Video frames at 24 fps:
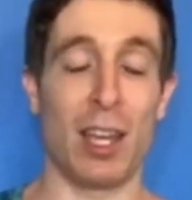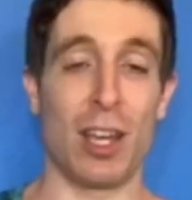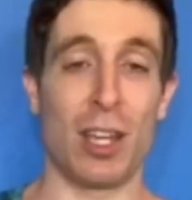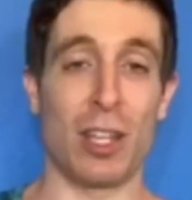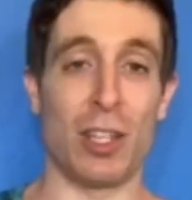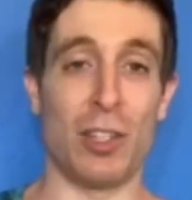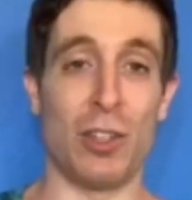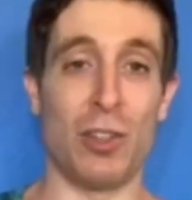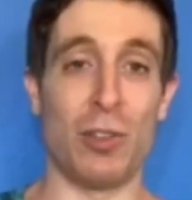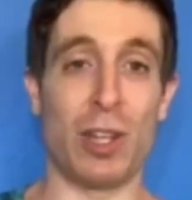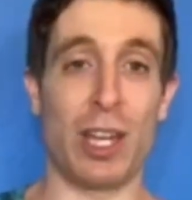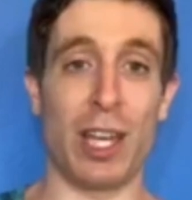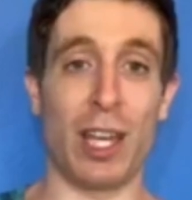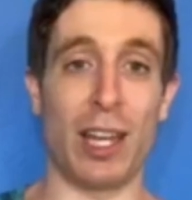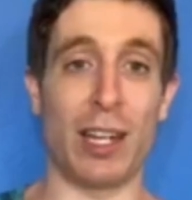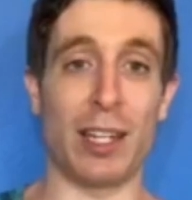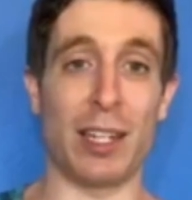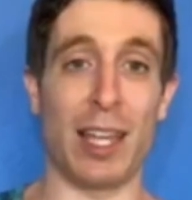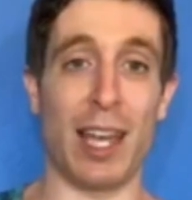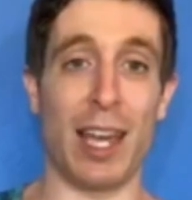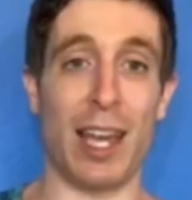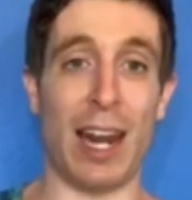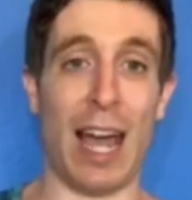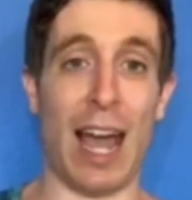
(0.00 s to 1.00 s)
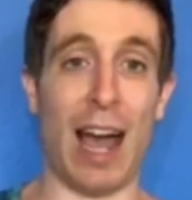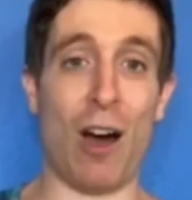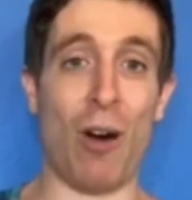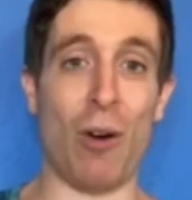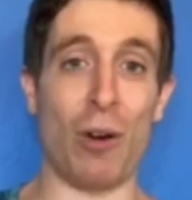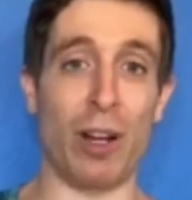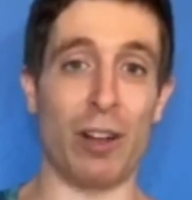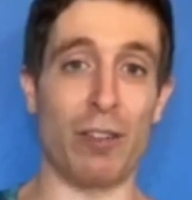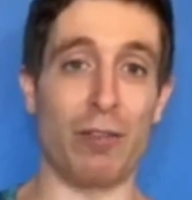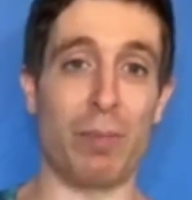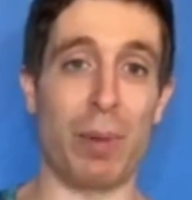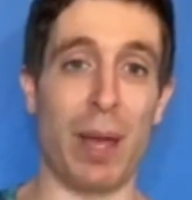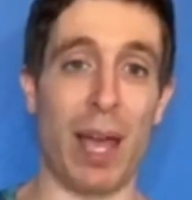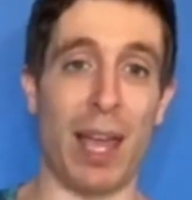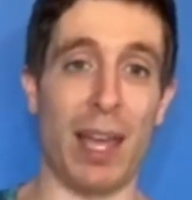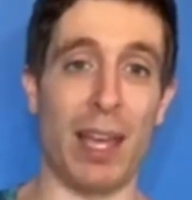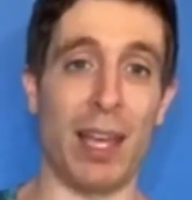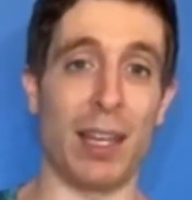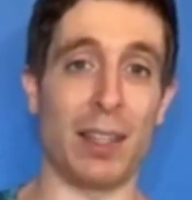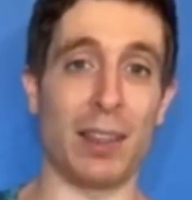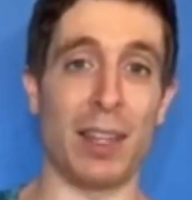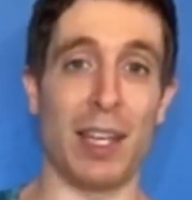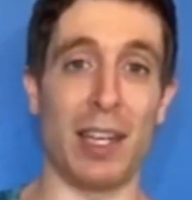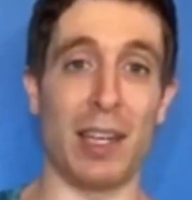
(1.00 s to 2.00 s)
you can get out of
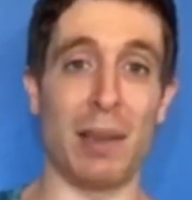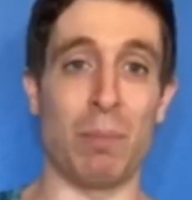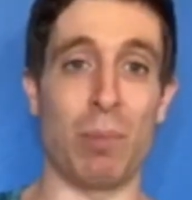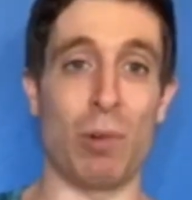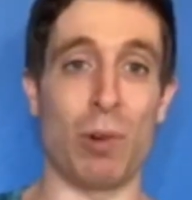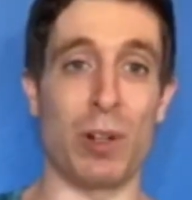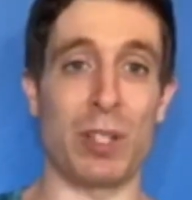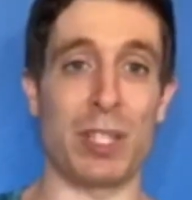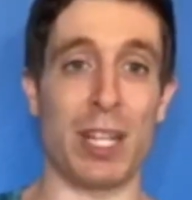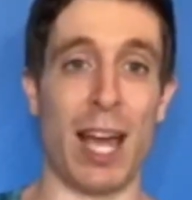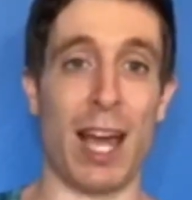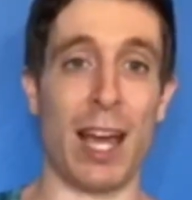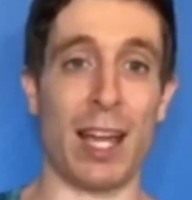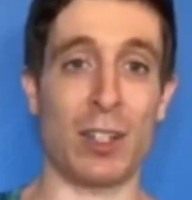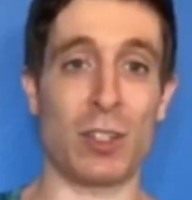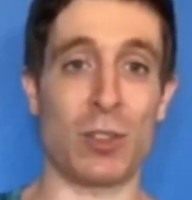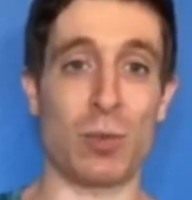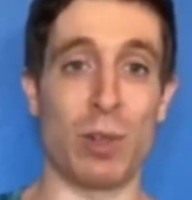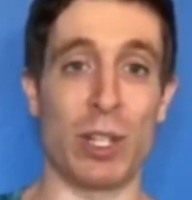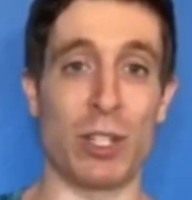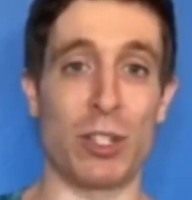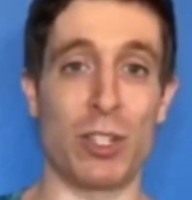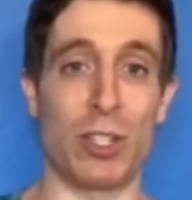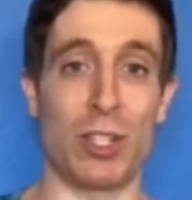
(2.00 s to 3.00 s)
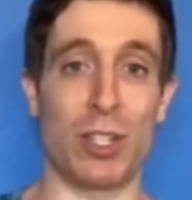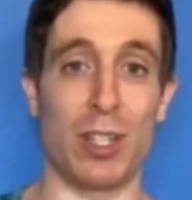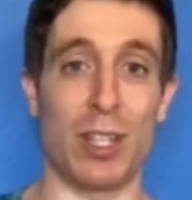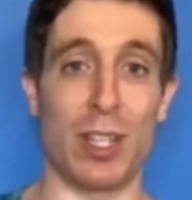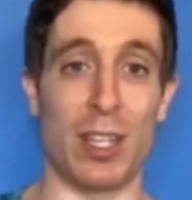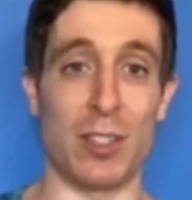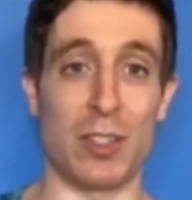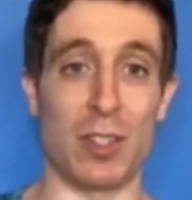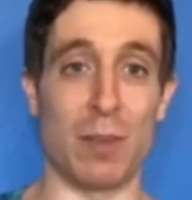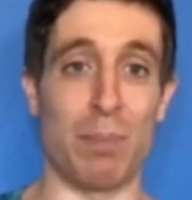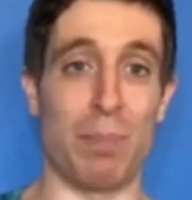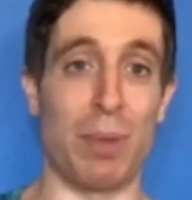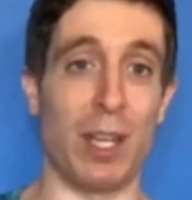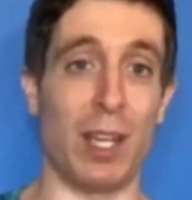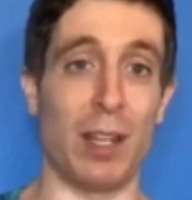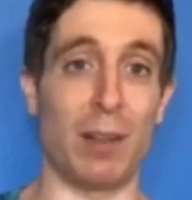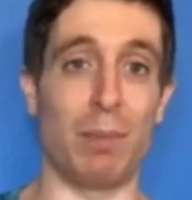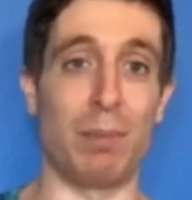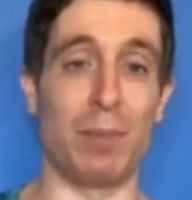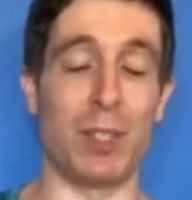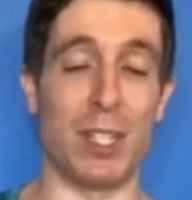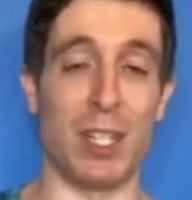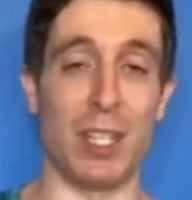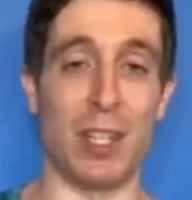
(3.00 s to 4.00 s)
paying the import tax, which is a
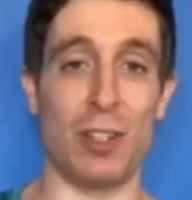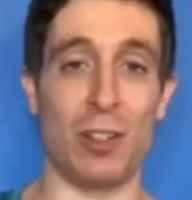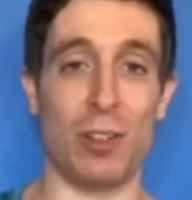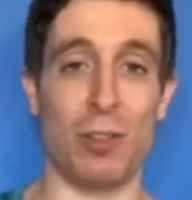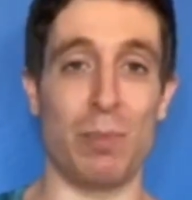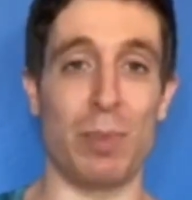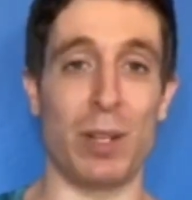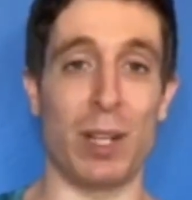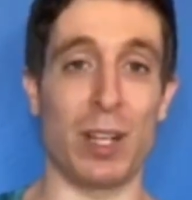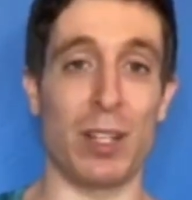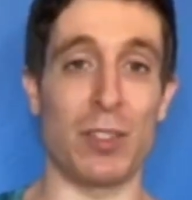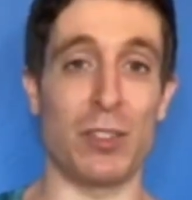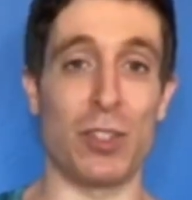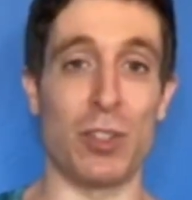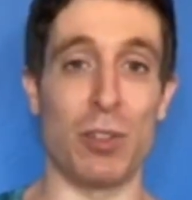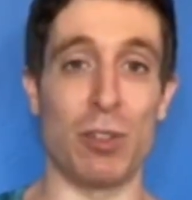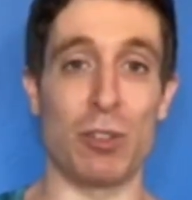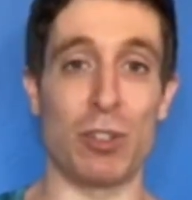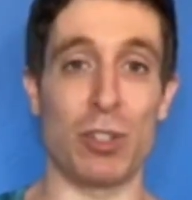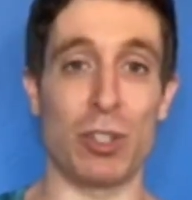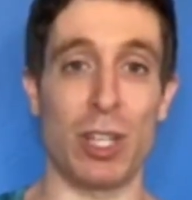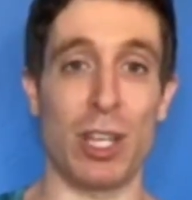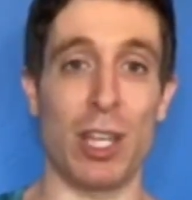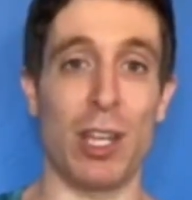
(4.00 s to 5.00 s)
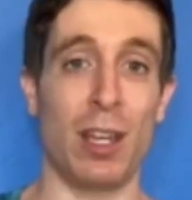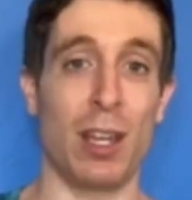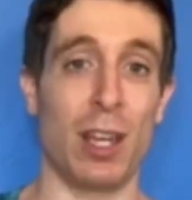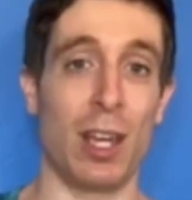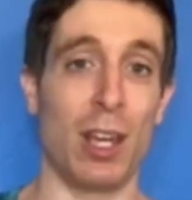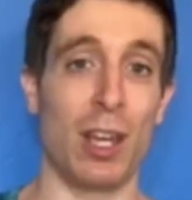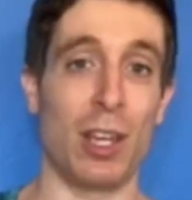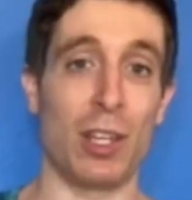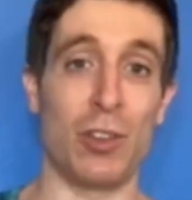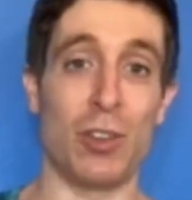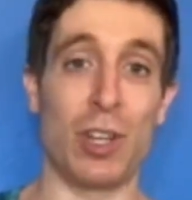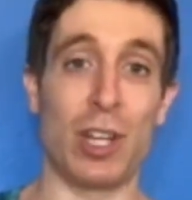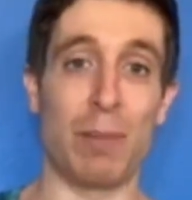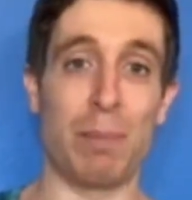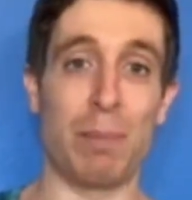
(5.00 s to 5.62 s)
big deal because usually you can